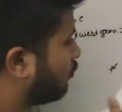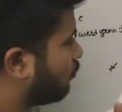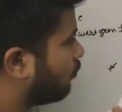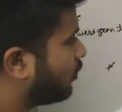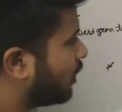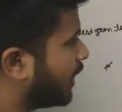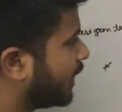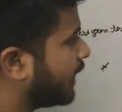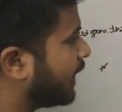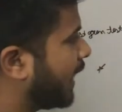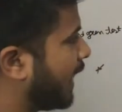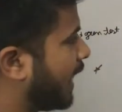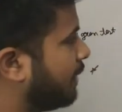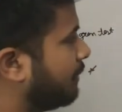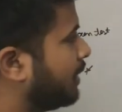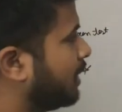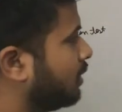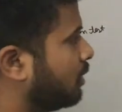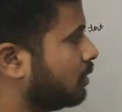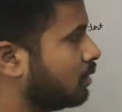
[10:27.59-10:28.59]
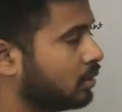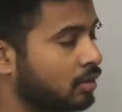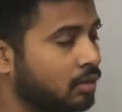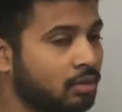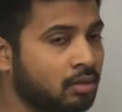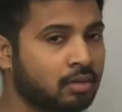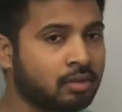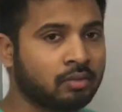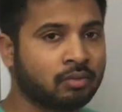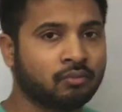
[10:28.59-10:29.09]
1 ml
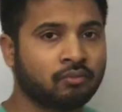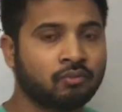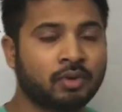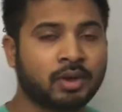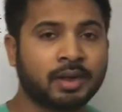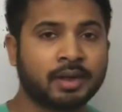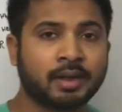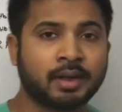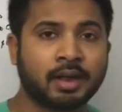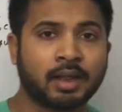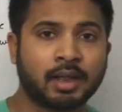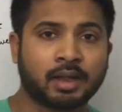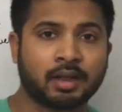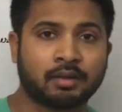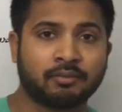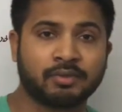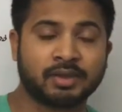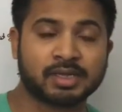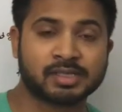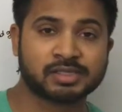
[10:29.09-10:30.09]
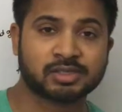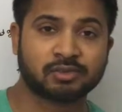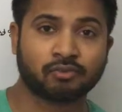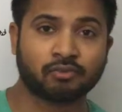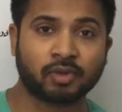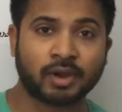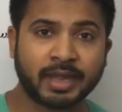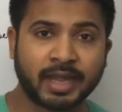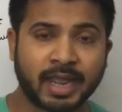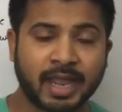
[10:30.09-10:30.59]

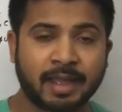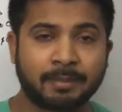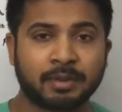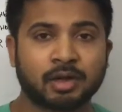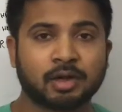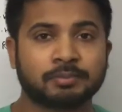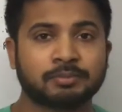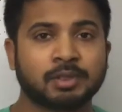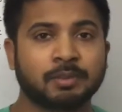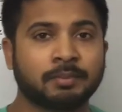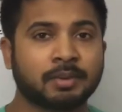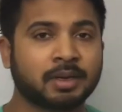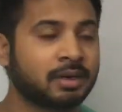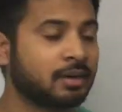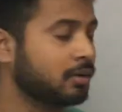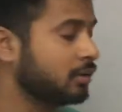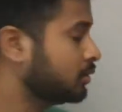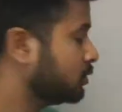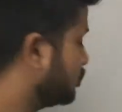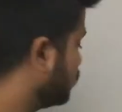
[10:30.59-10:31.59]
of the blood,